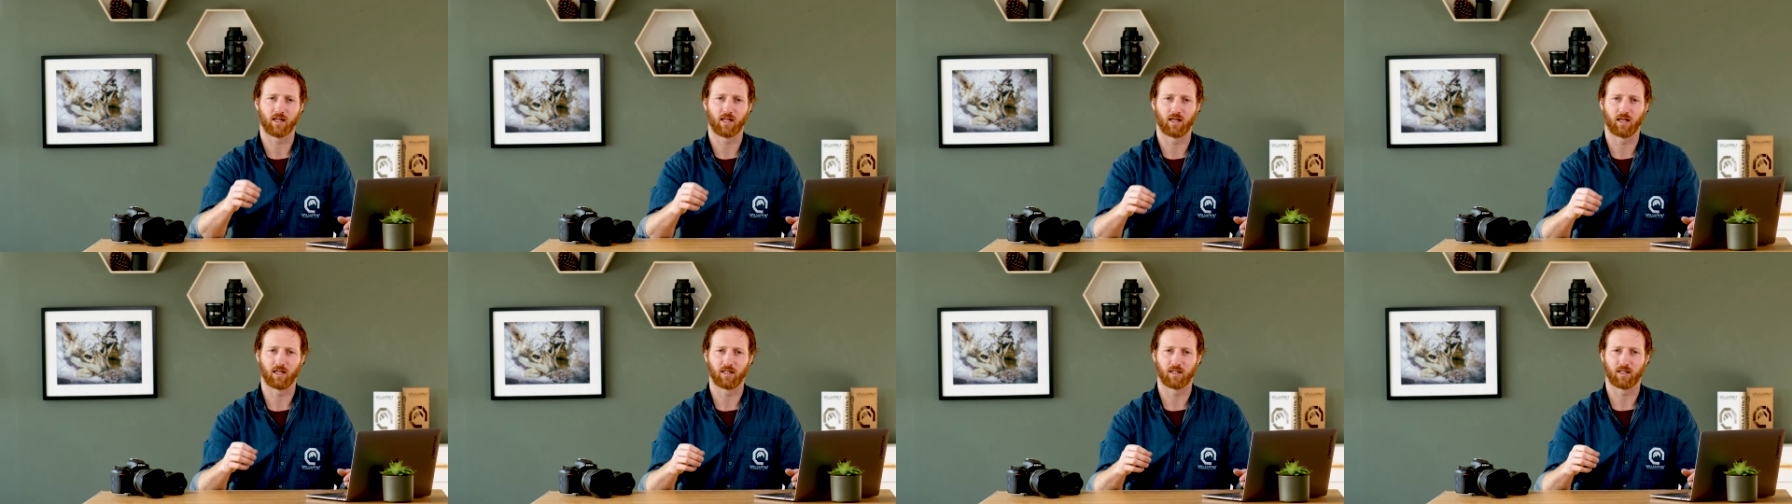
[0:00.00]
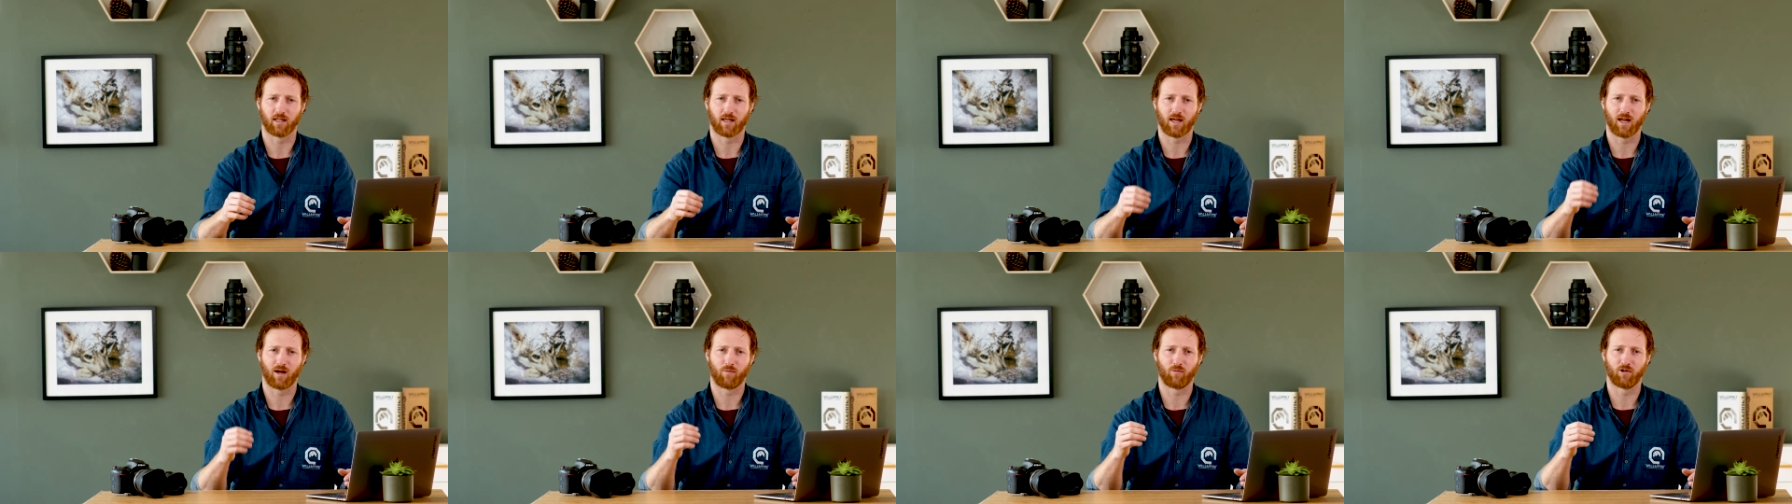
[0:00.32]
and let
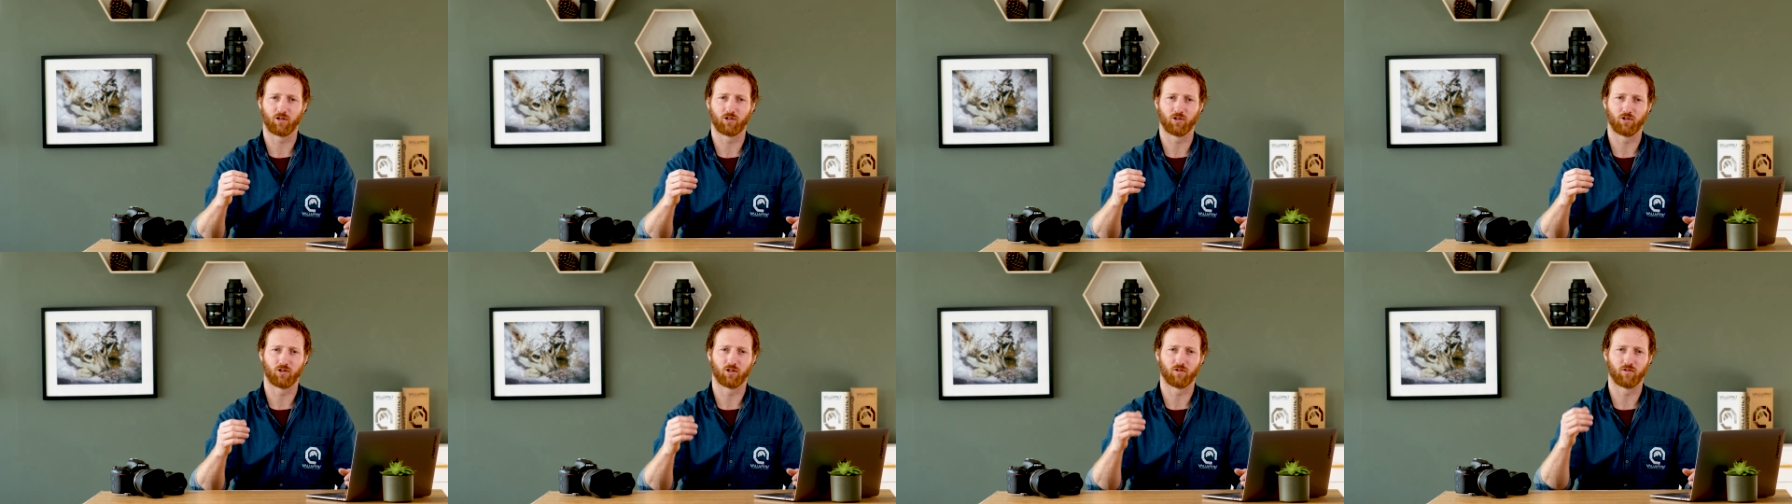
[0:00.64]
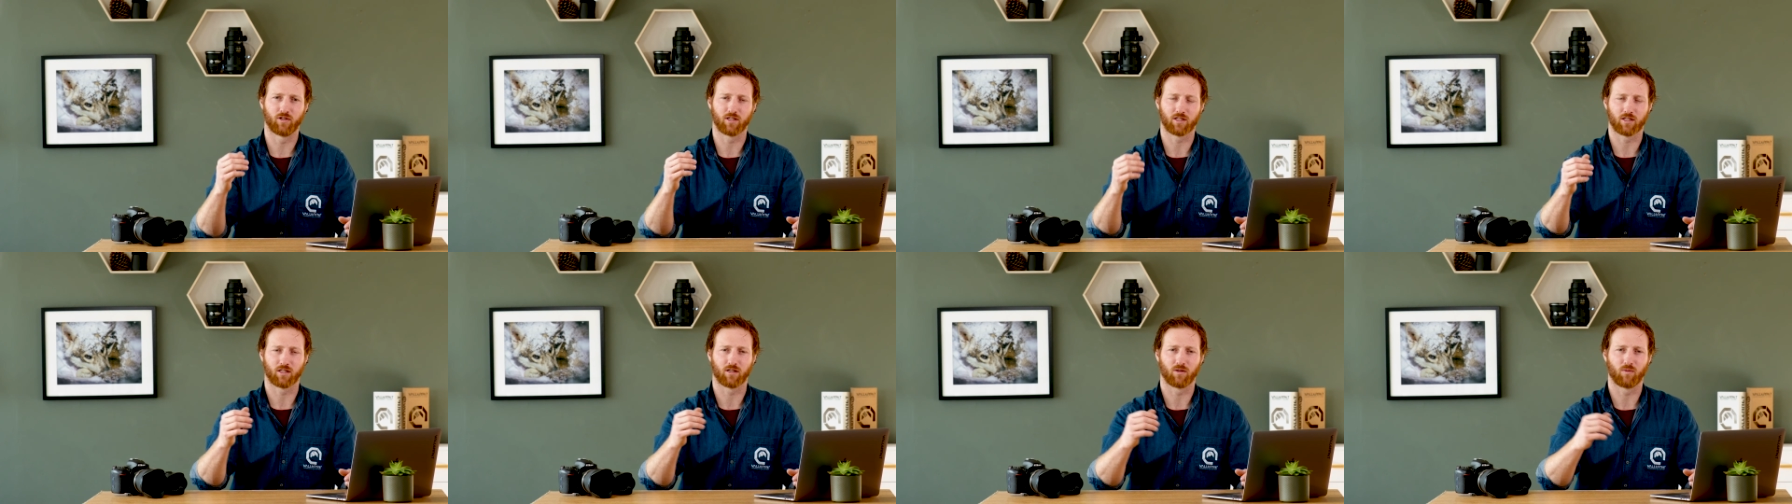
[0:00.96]
the camera do the
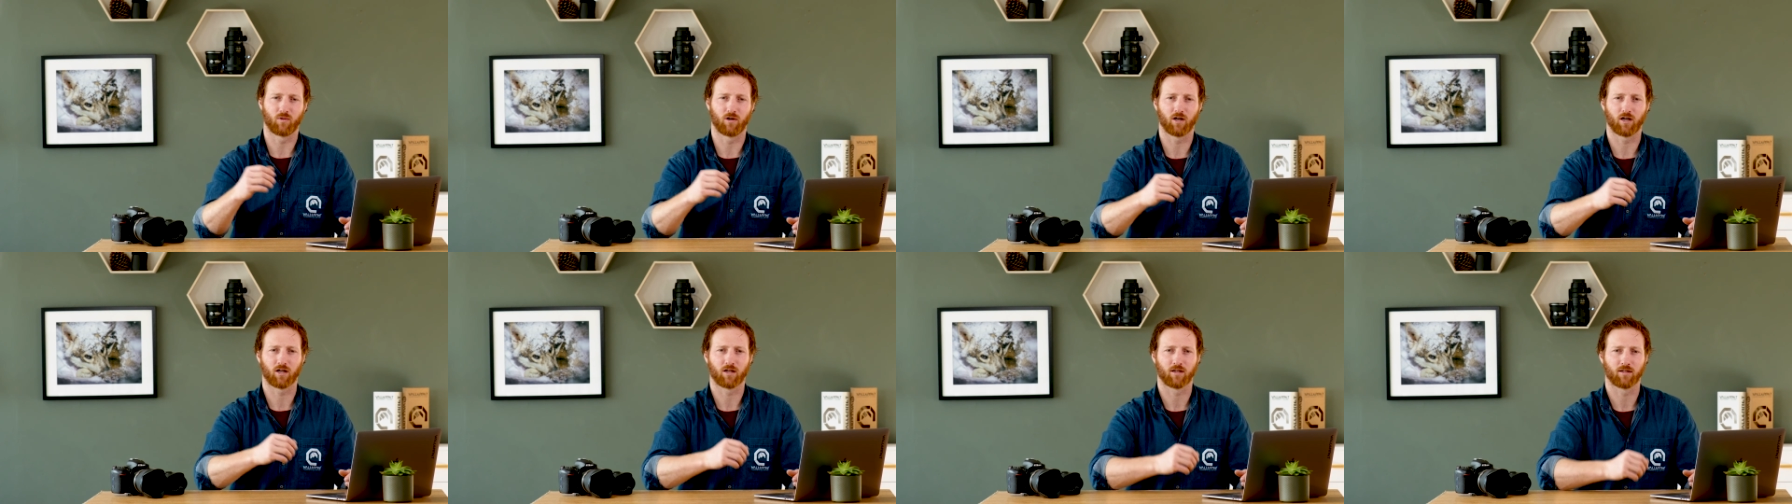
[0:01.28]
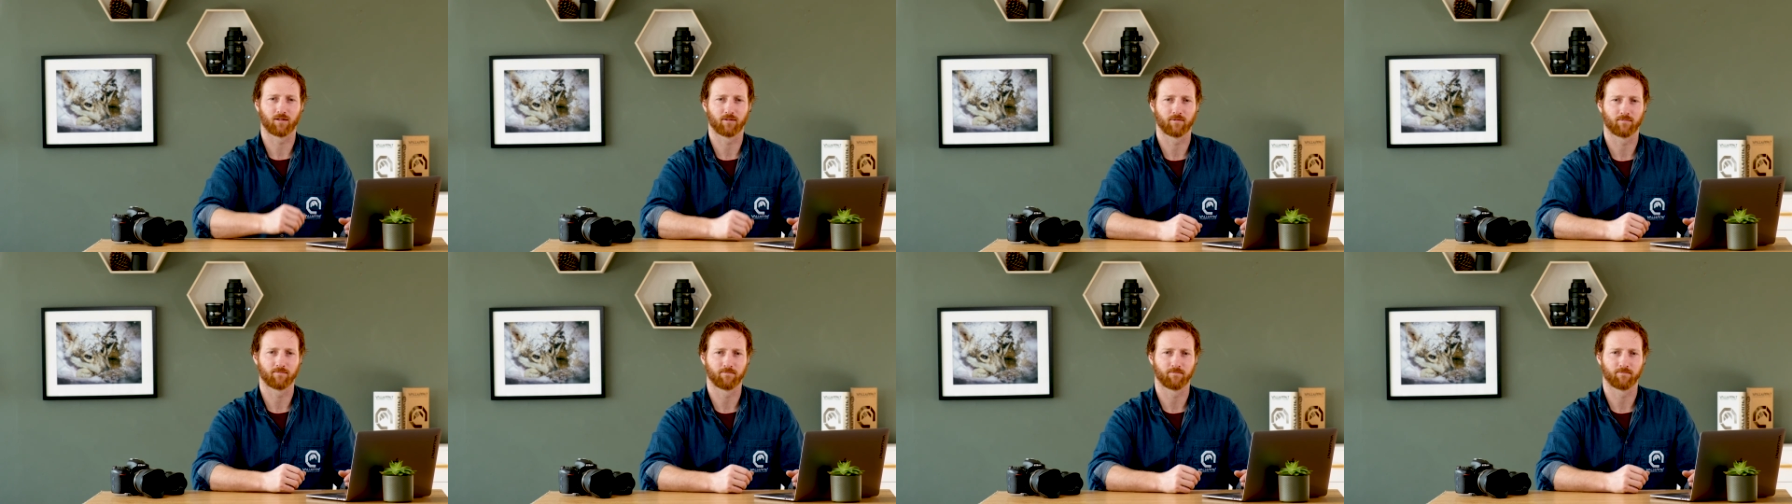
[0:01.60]
rest of the work.